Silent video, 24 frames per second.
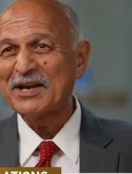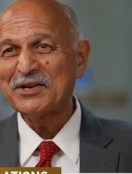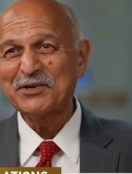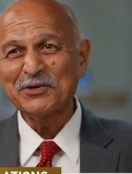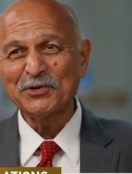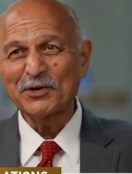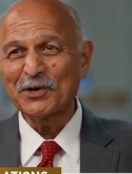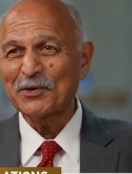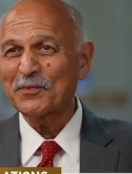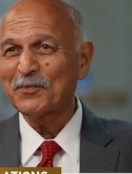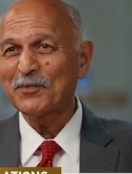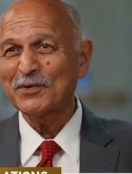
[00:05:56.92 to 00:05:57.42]
and
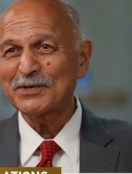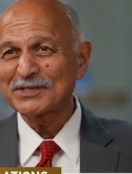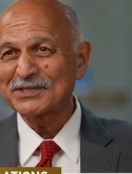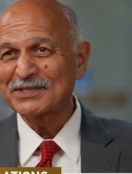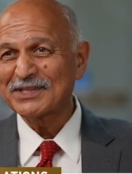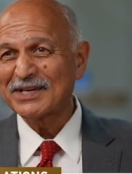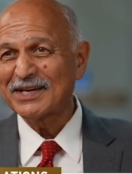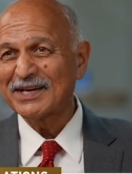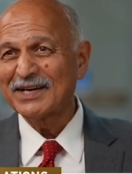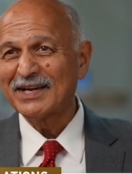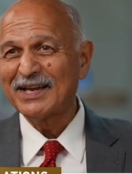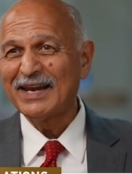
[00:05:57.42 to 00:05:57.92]
Europe was
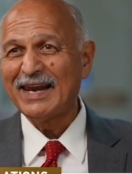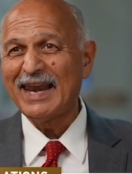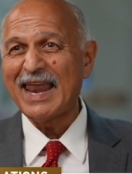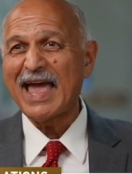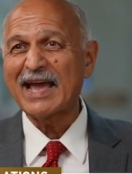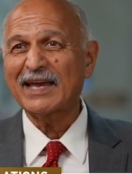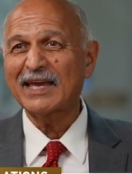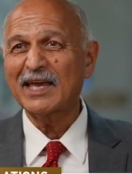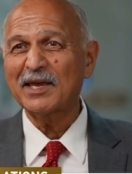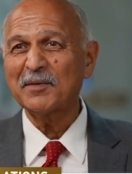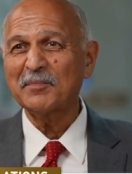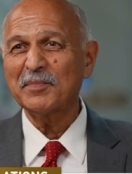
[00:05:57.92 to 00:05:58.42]
uh,
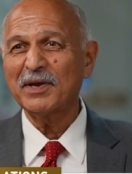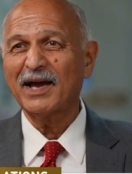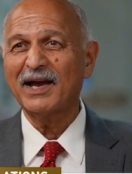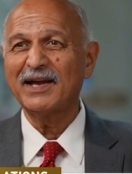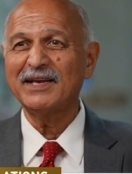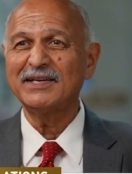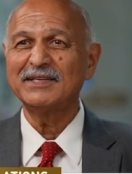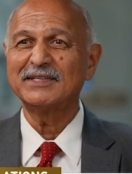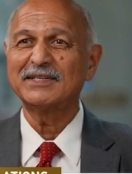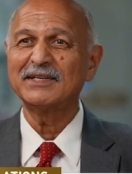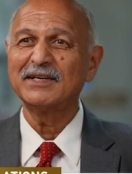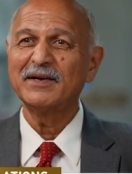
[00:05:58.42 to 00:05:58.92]
lagging
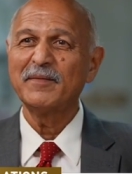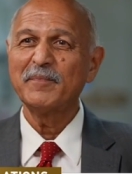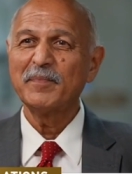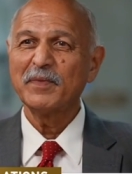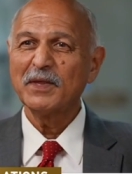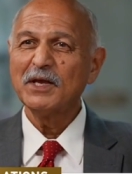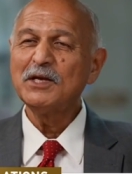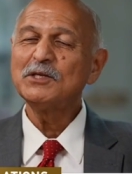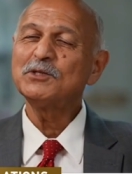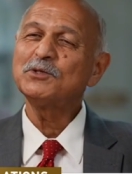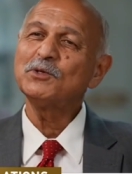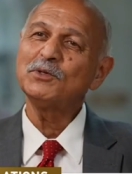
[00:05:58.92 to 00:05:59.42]
behind.
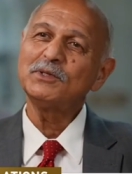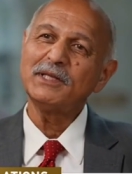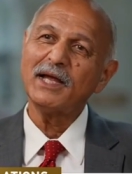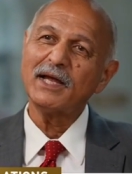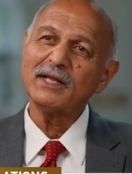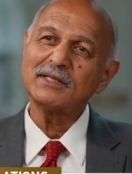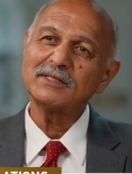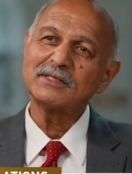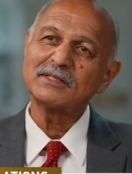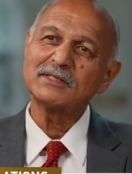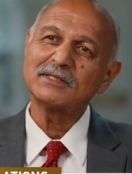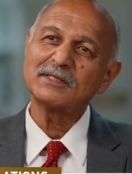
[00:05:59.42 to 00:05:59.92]
So
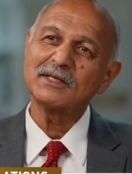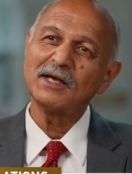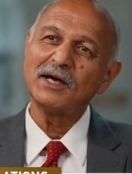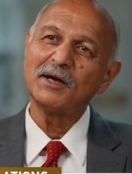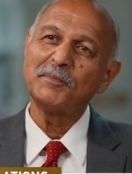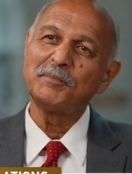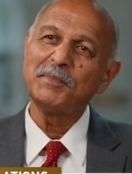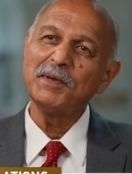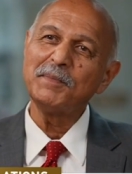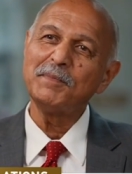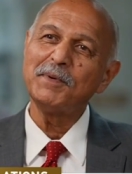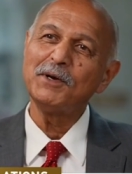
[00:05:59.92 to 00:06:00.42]
that's uh,
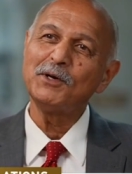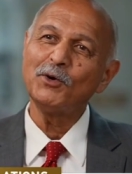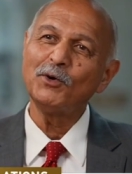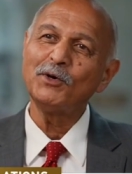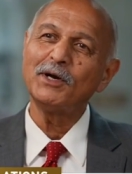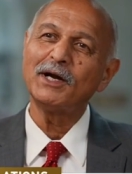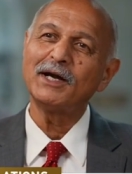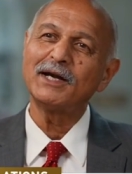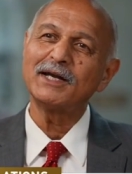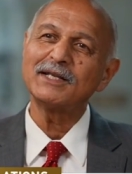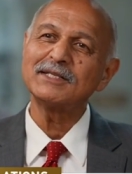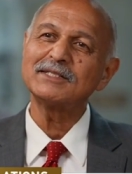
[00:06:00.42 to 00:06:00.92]
people
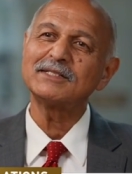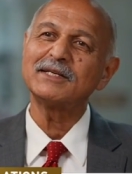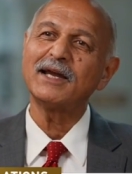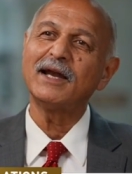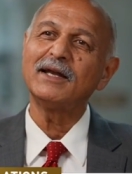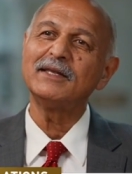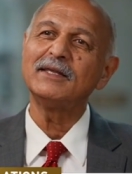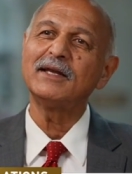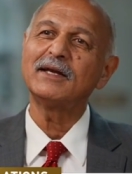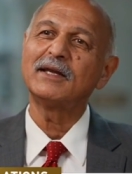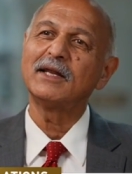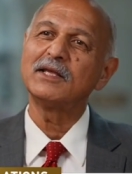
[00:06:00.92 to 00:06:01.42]
don't
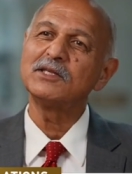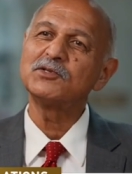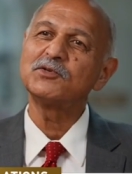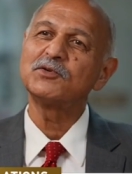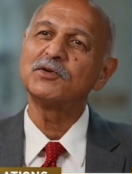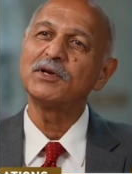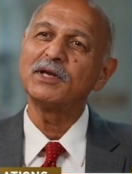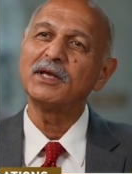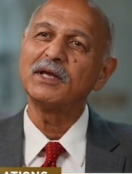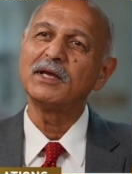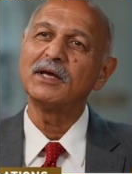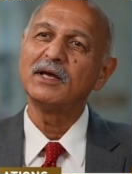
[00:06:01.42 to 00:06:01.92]
understand that
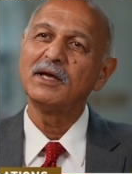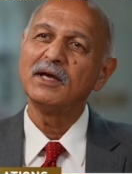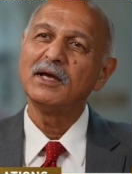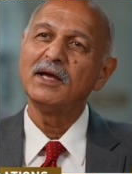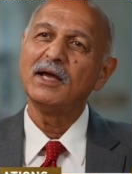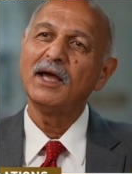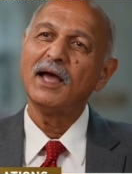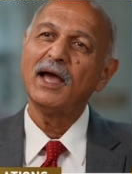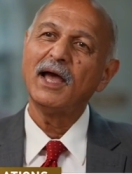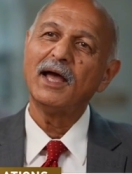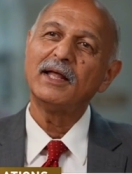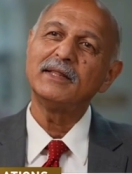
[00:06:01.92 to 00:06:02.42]
history,
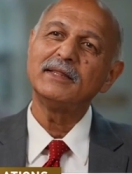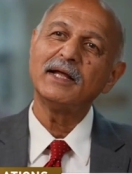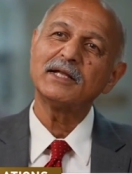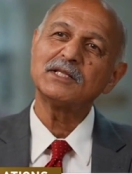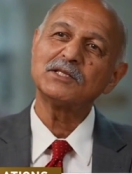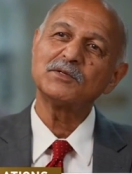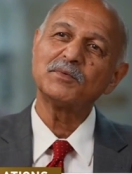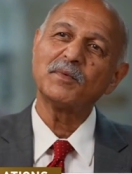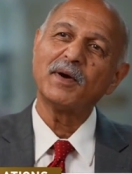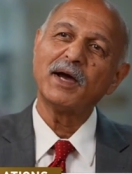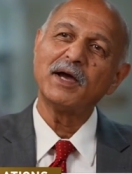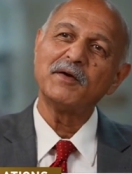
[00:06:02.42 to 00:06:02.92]
and
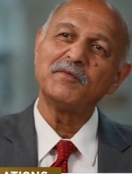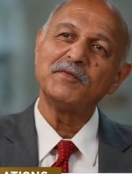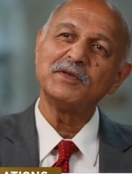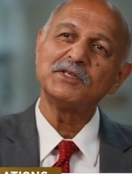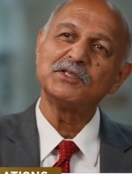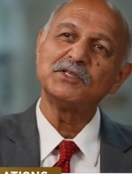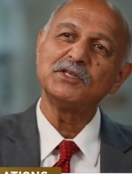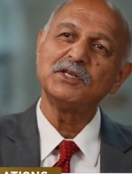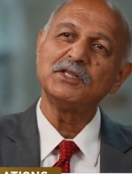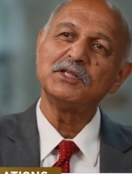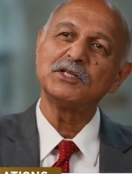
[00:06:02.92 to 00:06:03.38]
that's why we see